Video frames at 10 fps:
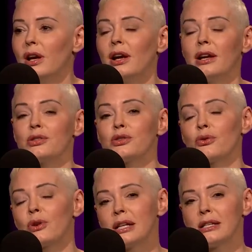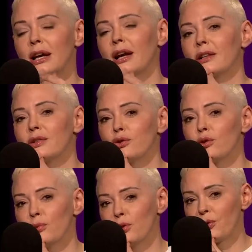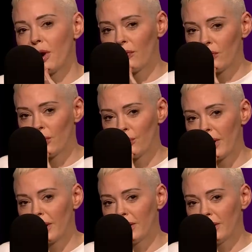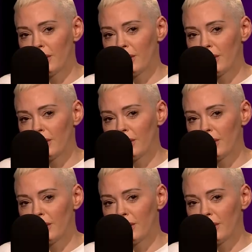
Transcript: And it's crazy. I had this Uber driver right